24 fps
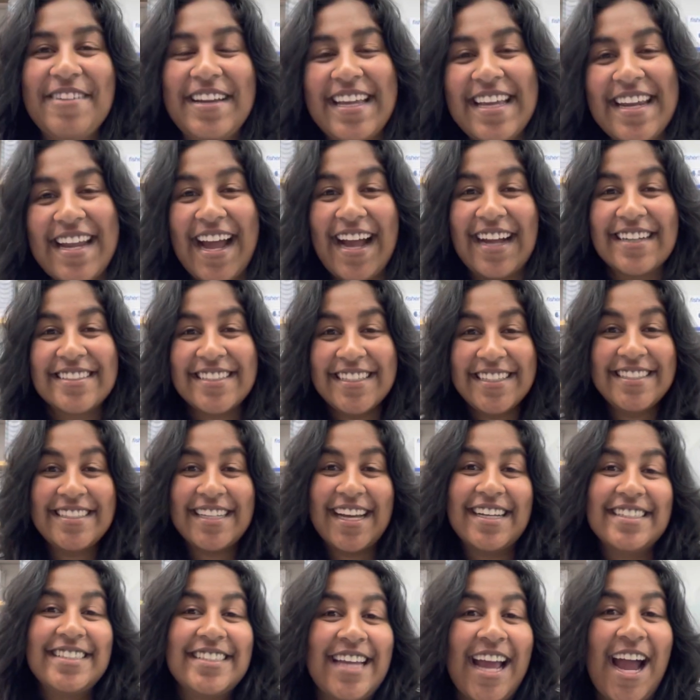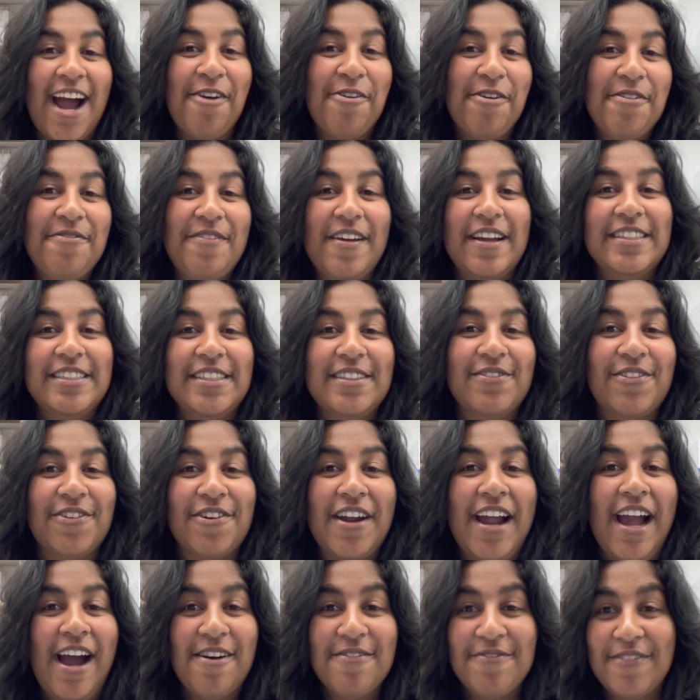can actually test how effective
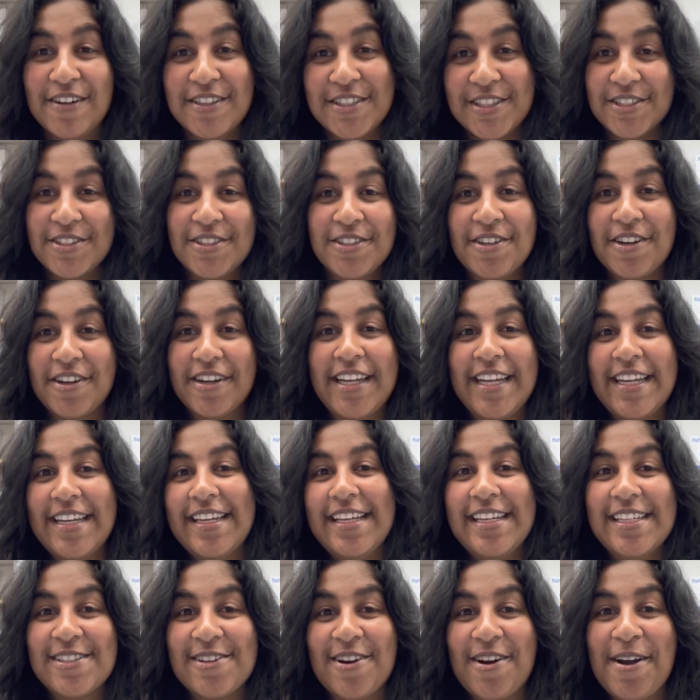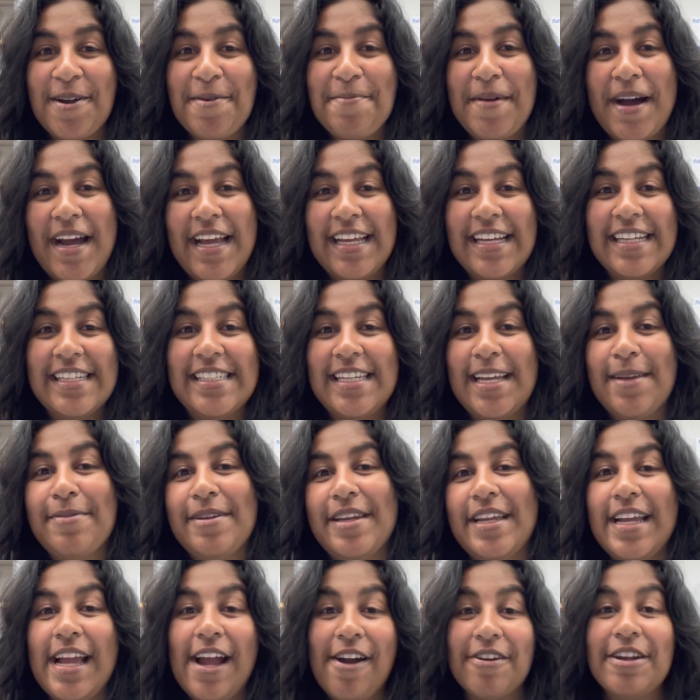or how functional our kidneys are by
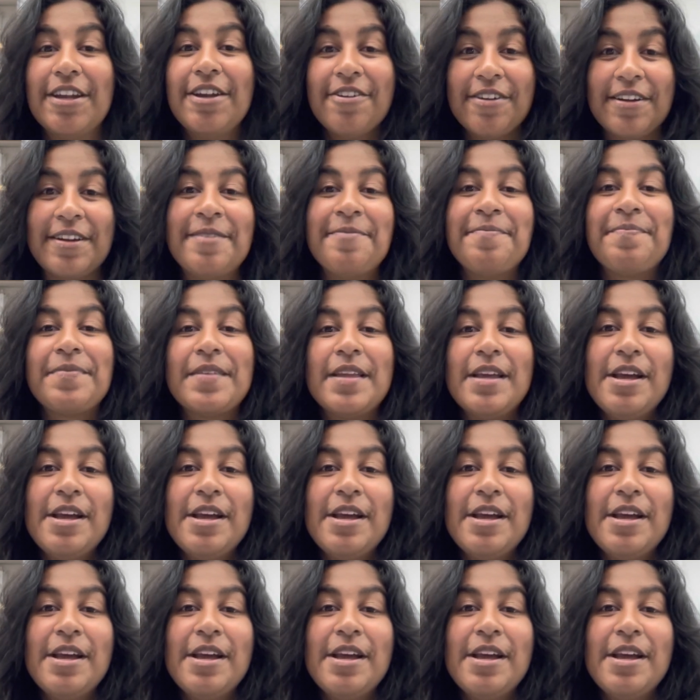examining our urine.